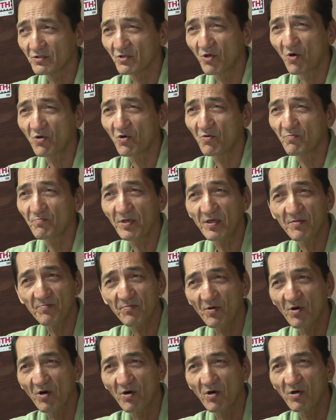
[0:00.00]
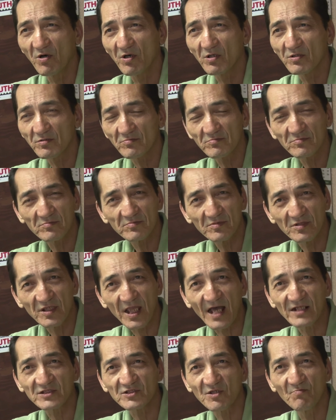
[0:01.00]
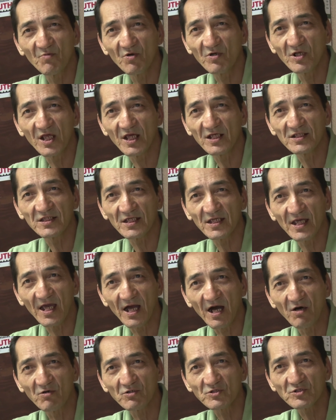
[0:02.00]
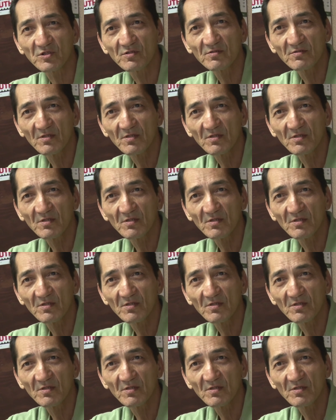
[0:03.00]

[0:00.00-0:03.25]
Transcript: Local people like it more than anything else,